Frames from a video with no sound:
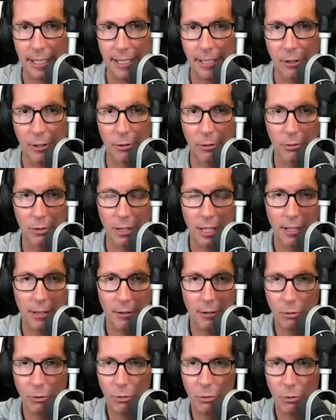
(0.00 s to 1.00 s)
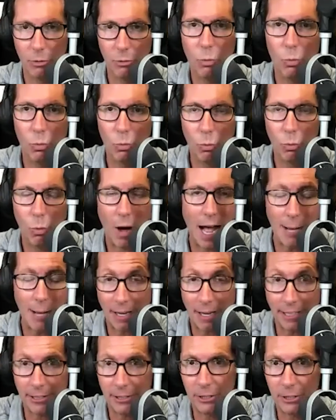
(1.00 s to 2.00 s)
You know, why
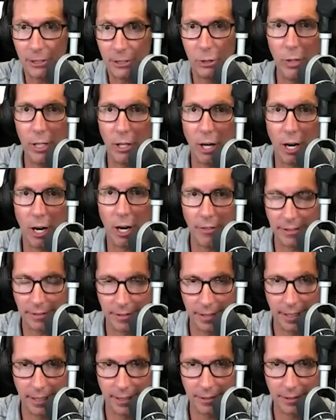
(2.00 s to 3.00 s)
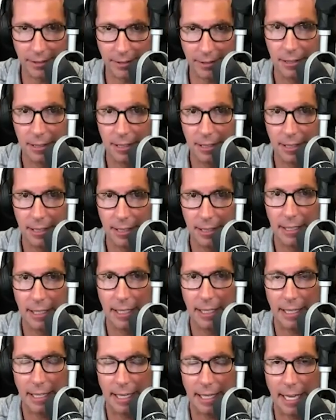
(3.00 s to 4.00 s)
am I doing all these things?
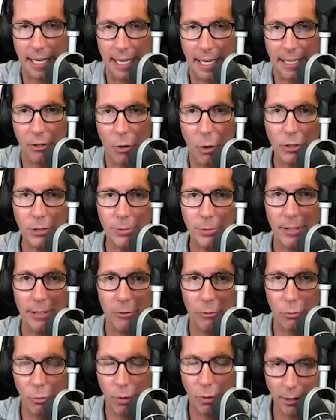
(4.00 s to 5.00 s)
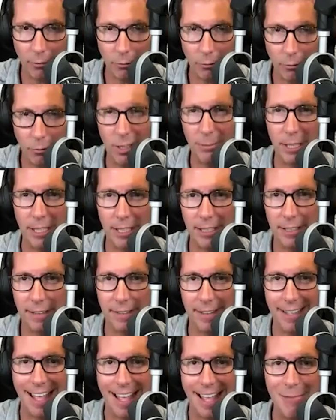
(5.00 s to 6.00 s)
And ultimately, what would be
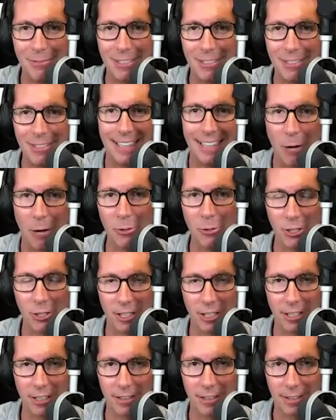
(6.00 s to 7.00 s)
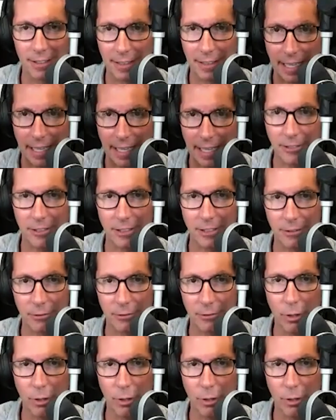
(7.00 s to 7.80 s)
the MC Laubscher answer?